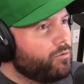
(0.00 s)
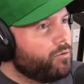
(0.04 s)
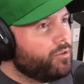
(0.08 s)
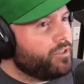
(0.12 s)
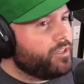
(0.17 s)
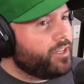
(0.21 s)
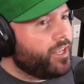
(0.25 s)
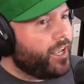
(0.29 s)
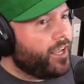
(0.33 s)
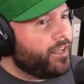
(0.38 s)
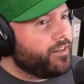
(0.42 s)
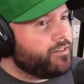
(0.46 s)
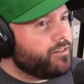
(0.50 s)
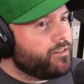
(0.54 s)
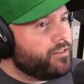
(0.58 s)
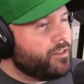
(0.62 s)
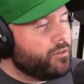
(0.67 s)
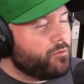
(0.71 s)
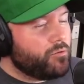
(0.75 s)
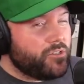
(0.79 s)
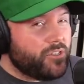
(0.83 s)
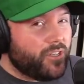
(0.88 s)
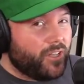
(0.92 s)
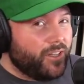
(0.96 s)
We're dancing.
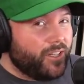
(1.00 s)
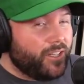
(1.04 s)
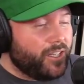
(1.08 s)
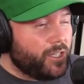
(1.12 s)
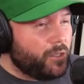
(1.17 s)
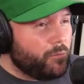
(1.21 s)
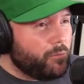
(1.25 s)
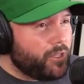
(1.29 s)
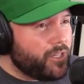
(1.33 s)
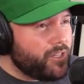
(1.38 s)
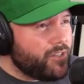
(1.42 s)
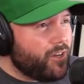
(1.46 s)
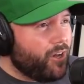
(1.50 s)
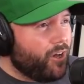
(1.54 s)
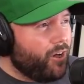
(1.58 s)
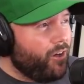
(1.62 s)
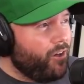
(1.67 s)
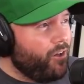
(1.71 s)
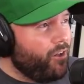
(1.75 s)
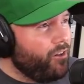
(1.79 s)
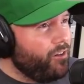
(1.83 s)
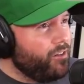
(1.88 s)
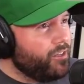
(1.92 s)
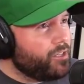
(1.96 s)
Then we're suddenly going to be
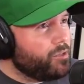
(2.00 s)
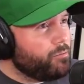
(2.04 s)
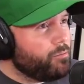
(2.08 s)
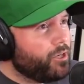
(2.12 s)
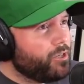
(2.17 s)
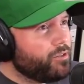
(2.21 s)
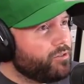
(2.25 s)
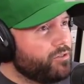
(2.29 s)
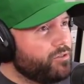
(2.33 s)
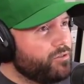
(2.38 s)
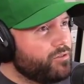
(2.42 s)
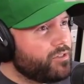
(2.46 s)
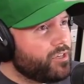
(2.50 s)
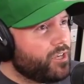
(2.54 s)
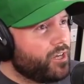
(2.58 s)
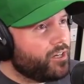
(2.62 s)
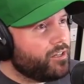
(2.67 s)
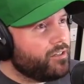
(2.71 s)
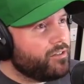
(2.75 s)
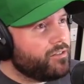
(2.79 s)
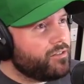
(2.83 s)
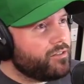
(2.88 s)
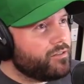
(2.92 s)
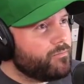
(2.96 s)
tall in about 2
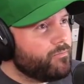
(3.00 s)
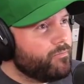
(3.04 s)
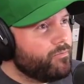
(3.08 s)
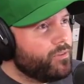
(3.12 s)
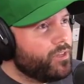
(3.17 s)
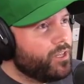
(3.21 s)
seconds.